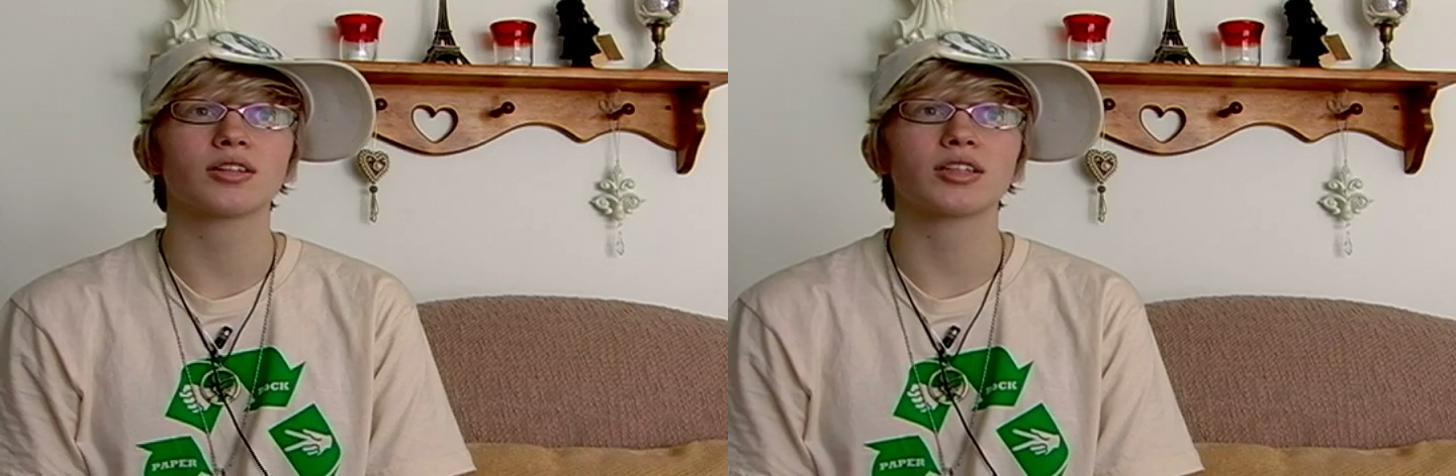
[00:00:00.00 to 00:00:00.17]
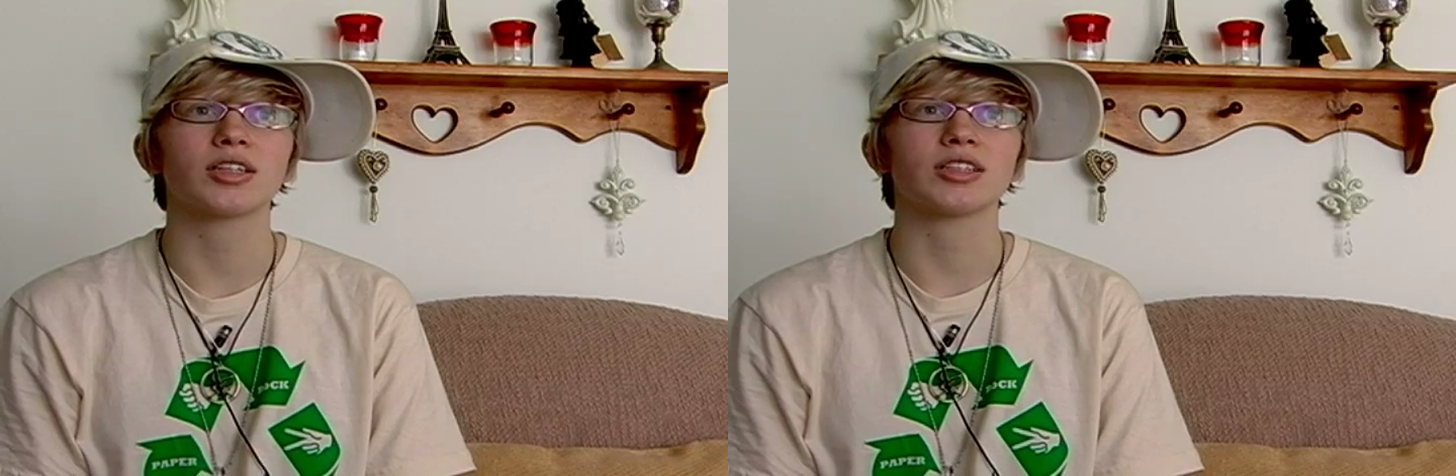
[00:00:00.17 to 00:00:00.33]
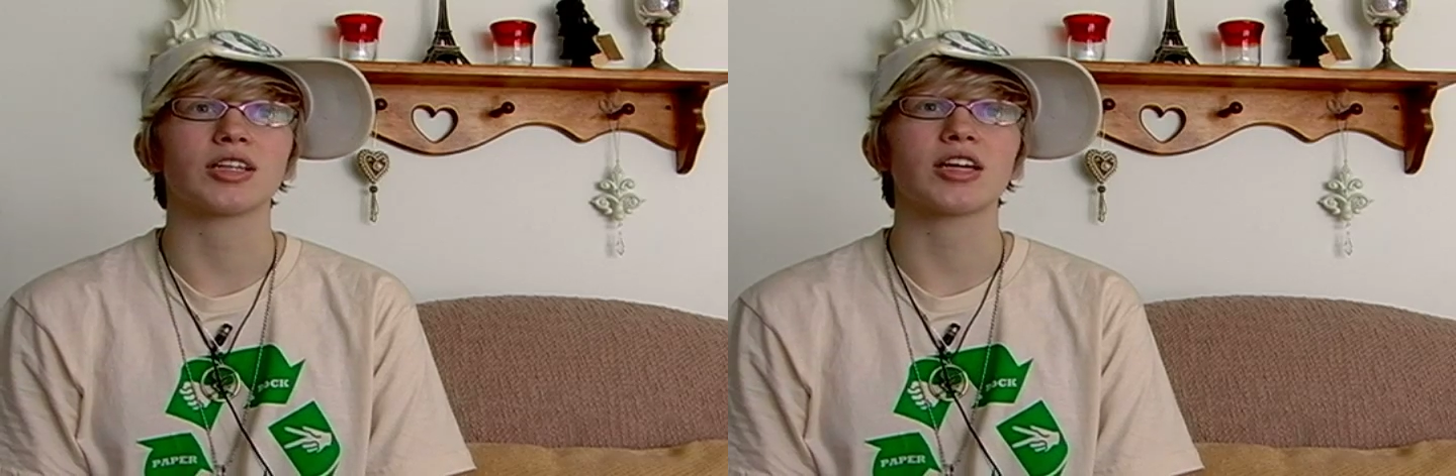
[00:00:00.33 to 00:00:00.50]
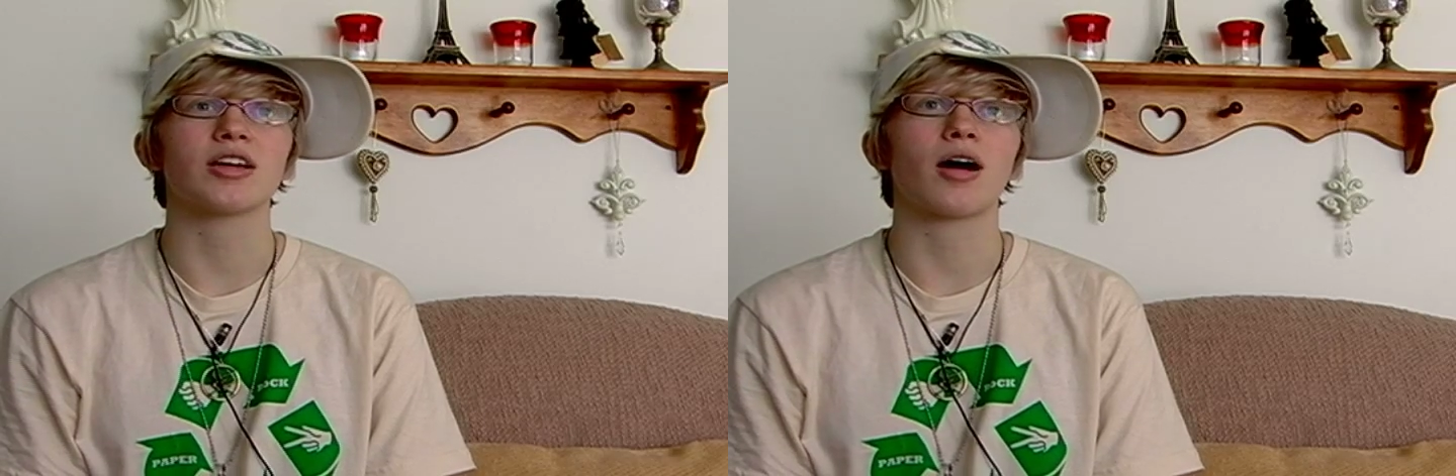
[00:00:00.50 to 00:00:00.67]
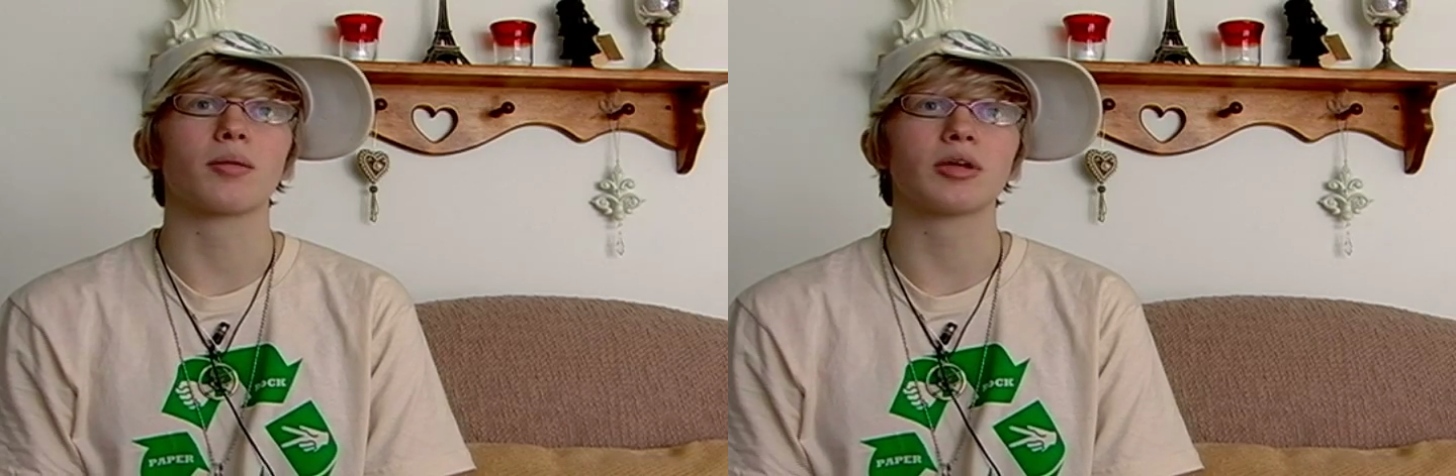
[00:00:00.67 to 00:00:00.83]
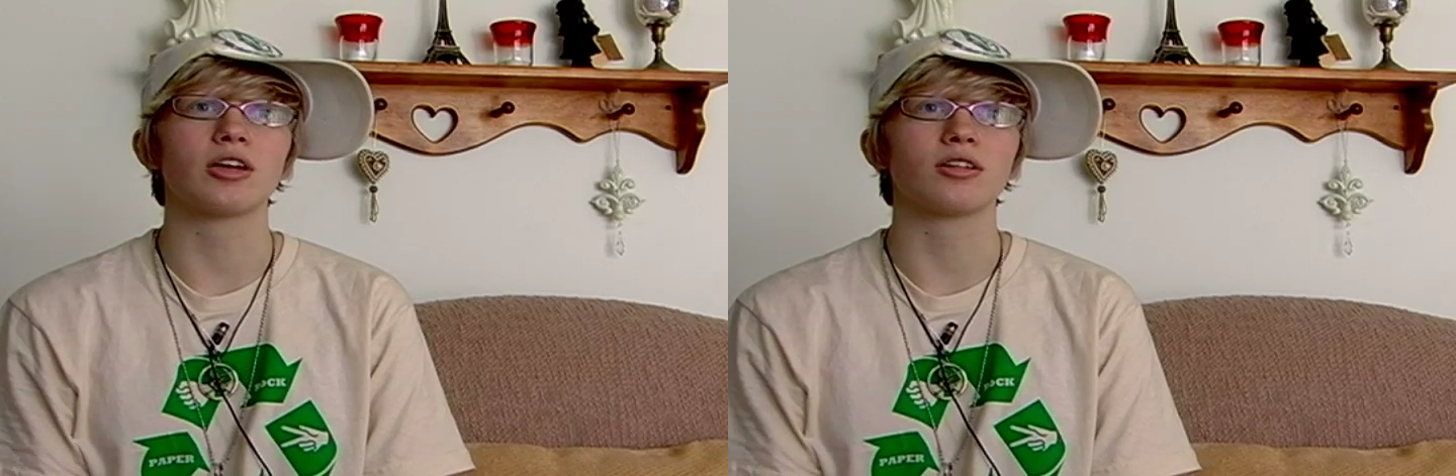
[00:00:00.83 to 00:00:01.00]
because he
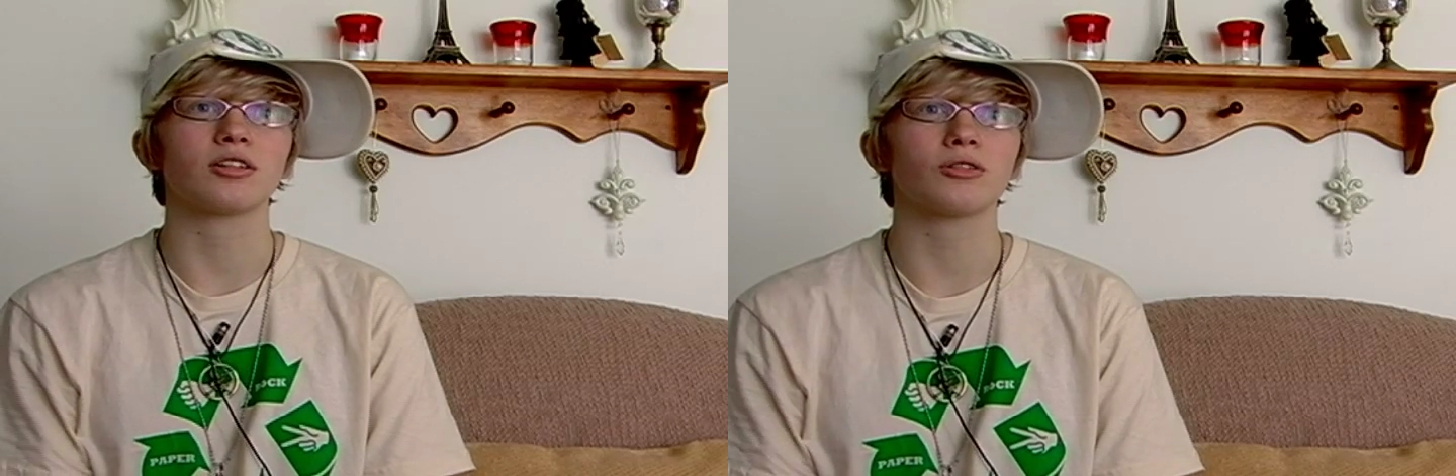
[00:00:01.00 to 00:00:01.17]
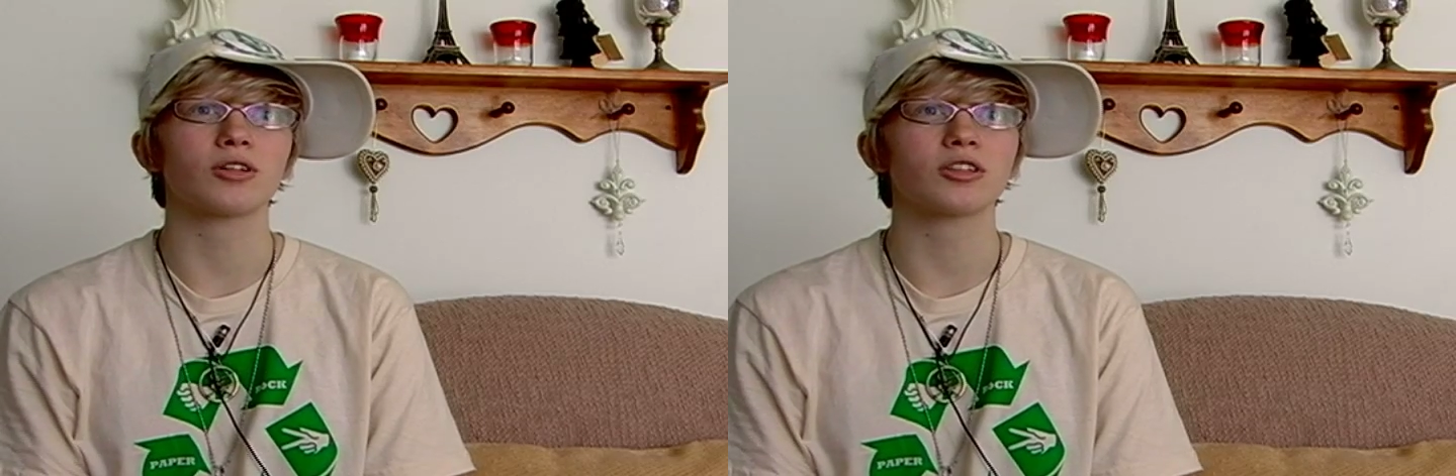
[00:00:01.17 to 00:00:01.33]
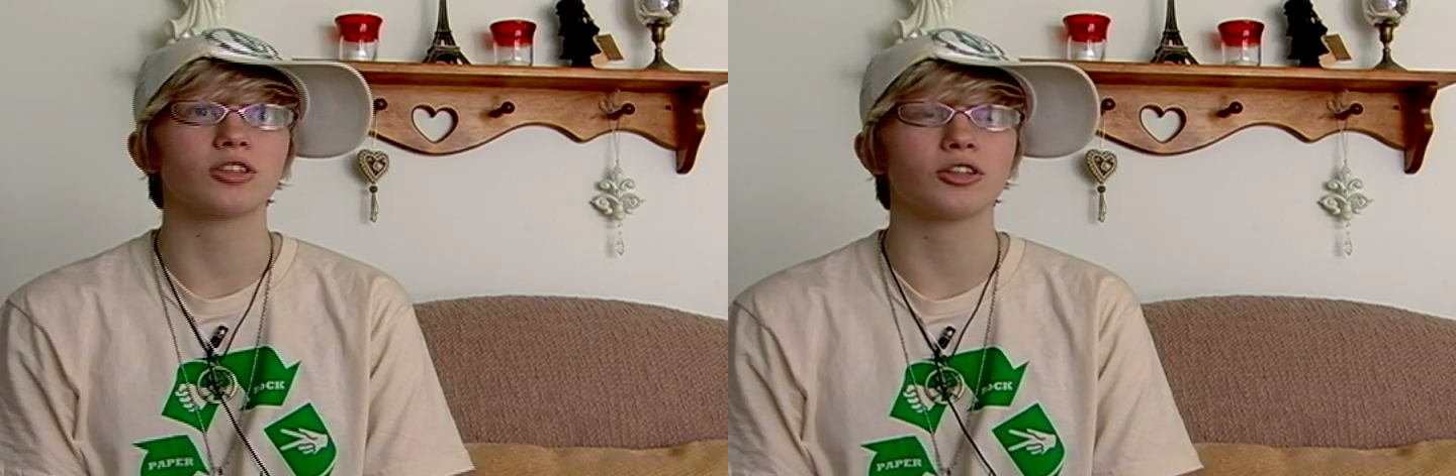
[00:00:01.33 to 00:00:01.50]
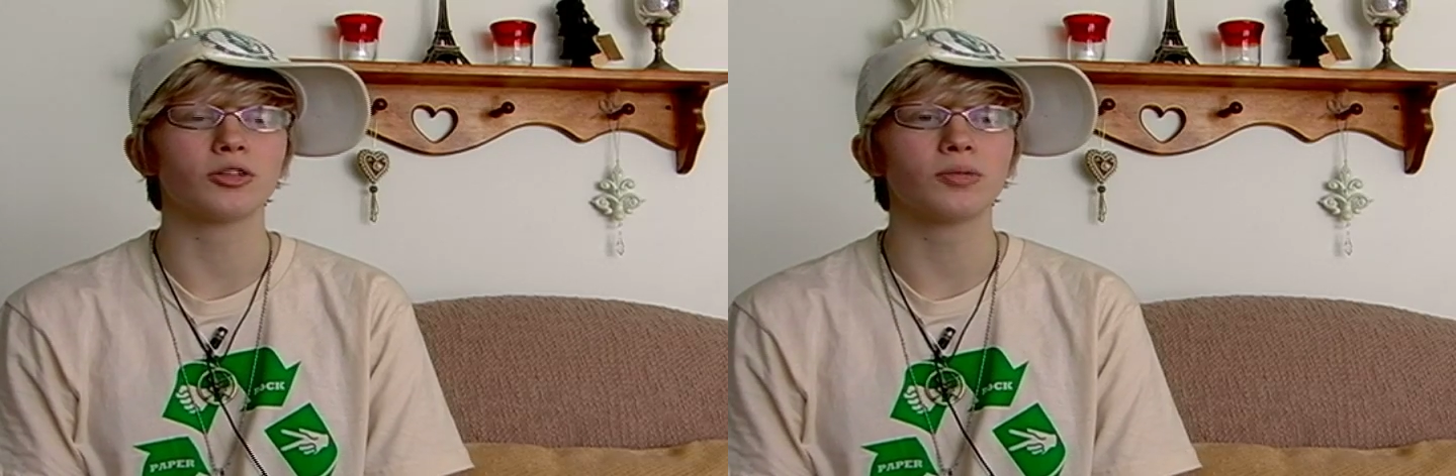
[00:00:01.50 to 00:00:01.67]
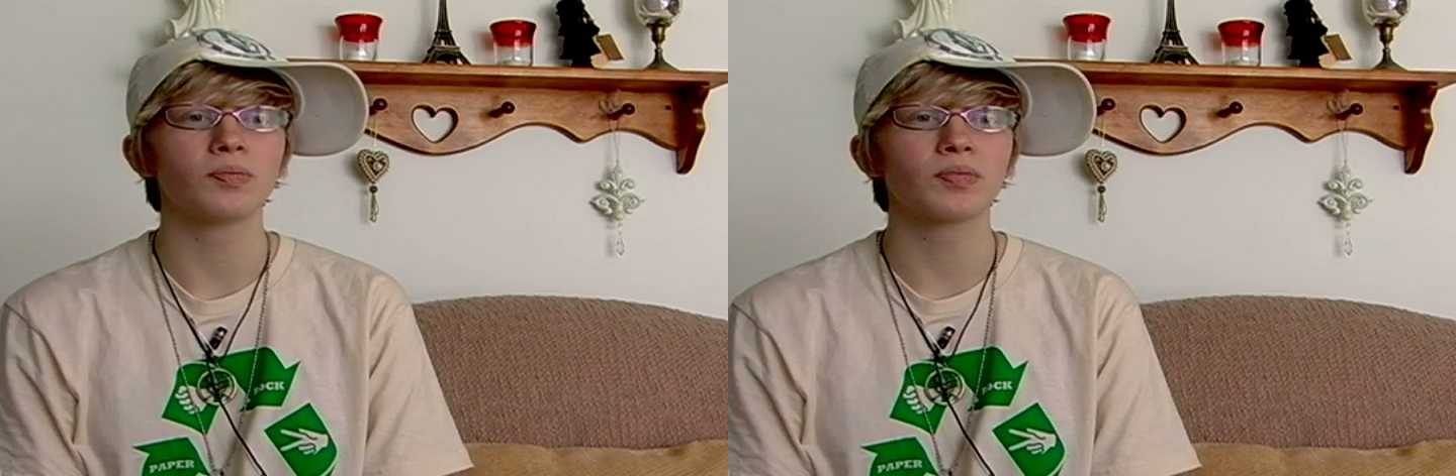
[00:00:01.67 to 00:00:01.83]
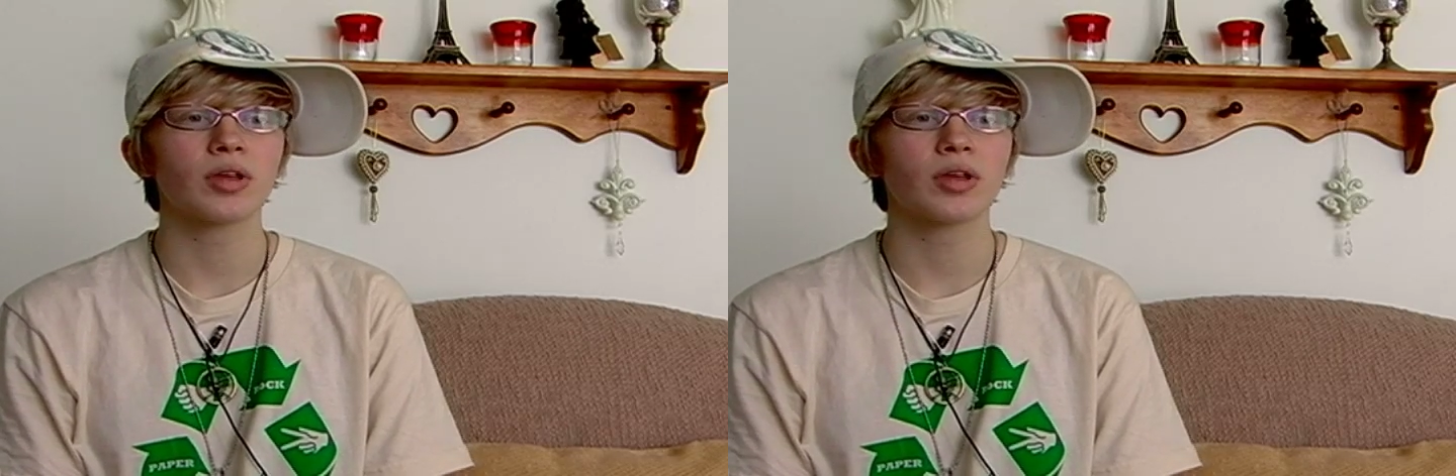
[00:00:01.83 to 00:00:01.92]
got me into it too,